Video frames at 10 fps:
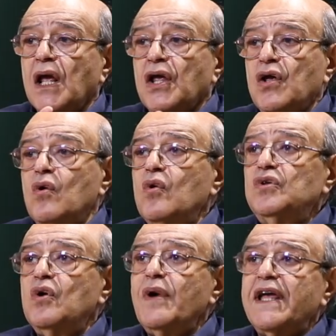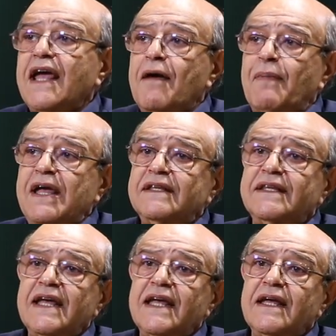you doing a
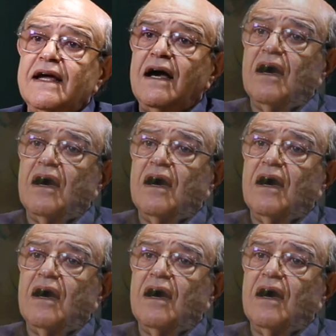painting